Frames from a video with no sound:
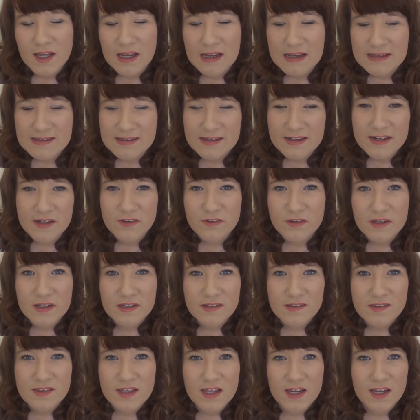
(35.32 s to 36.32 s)
it's an
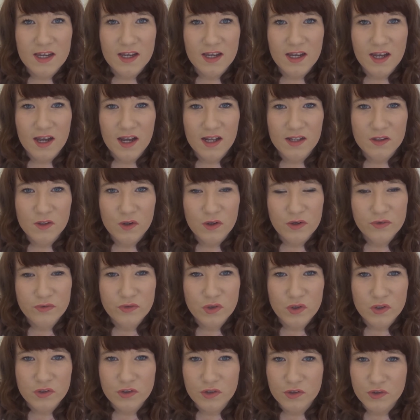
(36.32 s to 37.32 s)
illness that a lot of
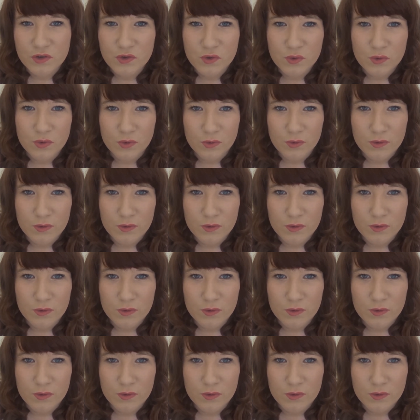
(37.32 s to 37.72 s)
doctors don't